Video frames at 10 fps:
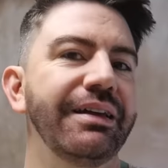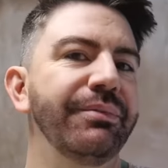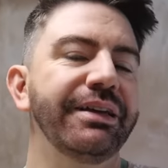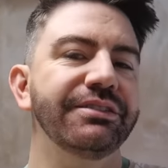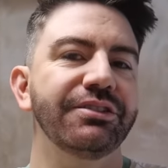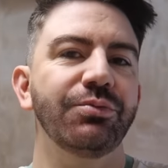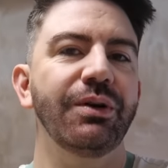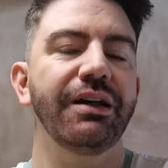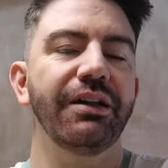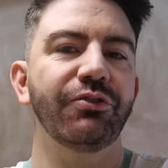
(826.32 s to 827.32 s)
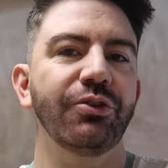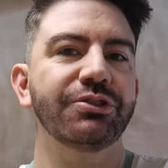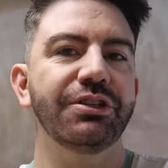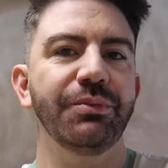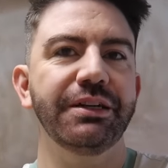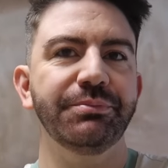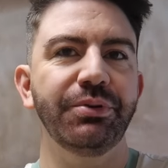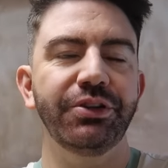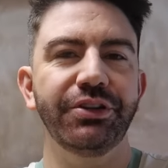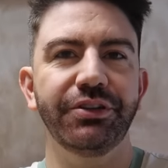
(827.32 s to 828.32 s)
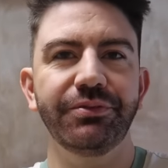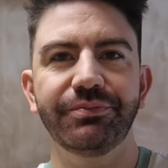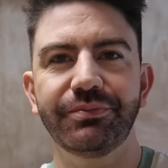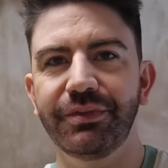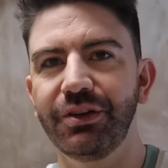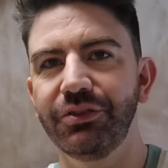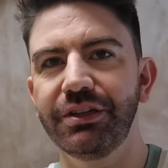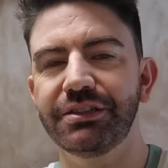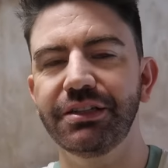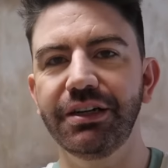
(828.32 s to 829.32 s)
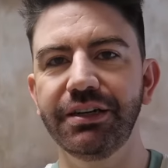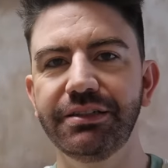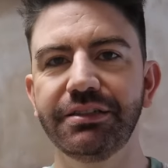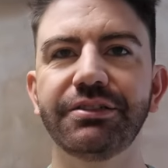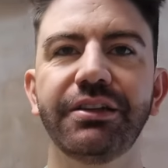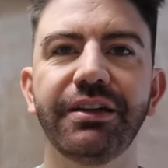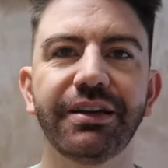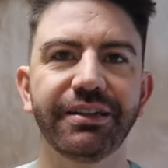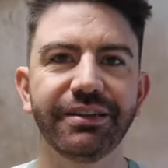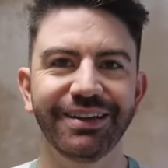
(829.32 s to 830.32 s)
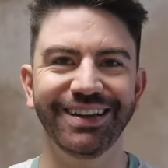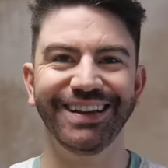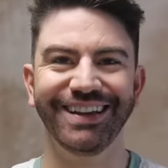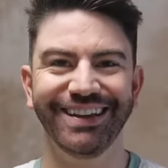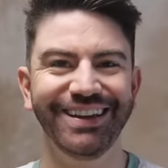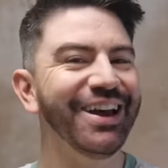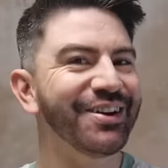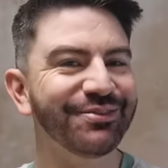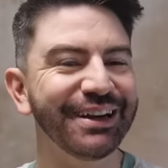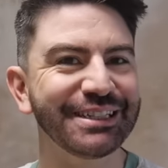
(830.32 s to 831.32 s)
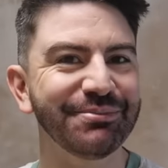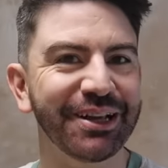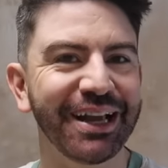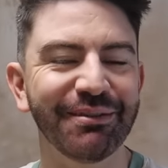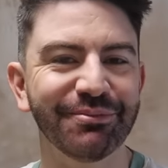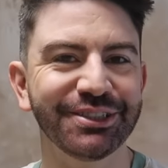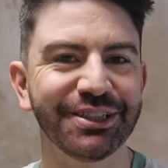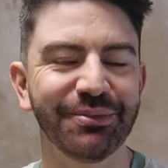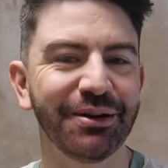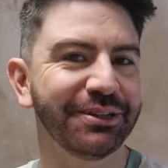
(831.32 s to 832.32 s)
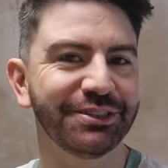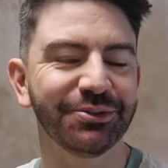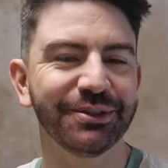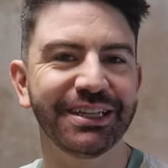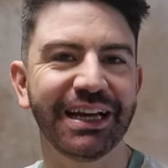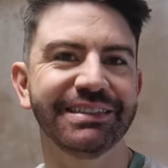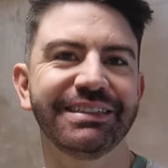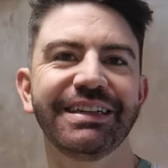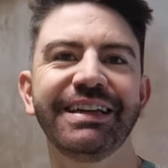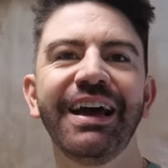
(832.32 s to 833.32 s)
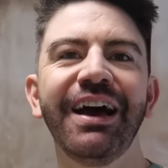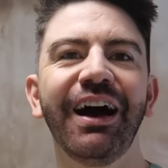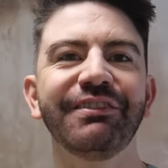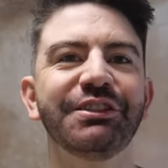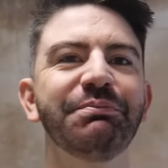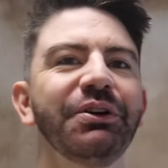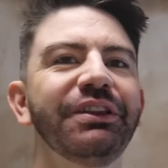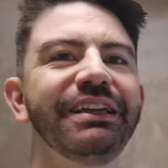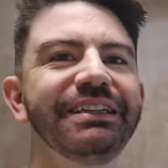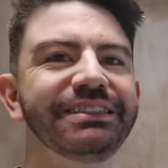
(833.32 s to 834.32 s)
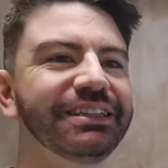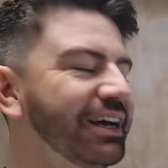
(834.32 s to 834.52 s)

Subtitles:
It means as well, I've got somewhere to put you on this side so that I can rest my camera somewhere, which is always handy. I've just put these